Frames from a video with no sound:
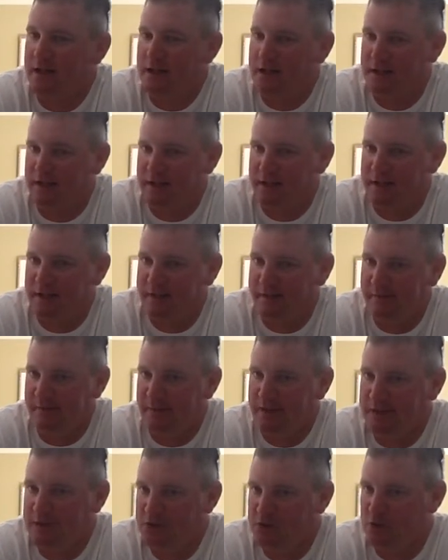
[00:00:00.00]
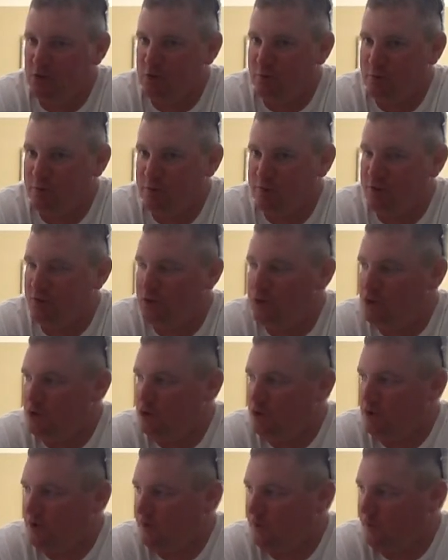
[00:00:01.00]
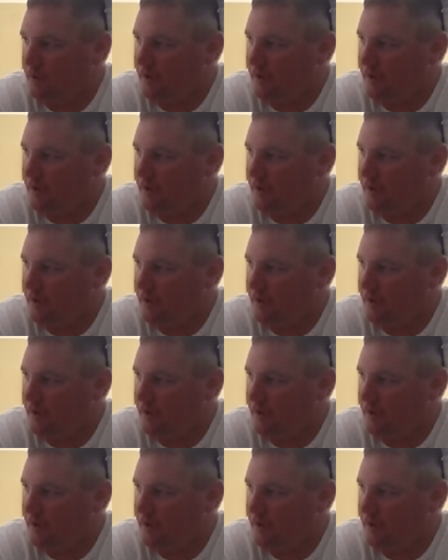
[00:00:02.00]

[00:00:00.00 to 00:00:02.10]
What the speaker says: I am a tool pusher on a drummer.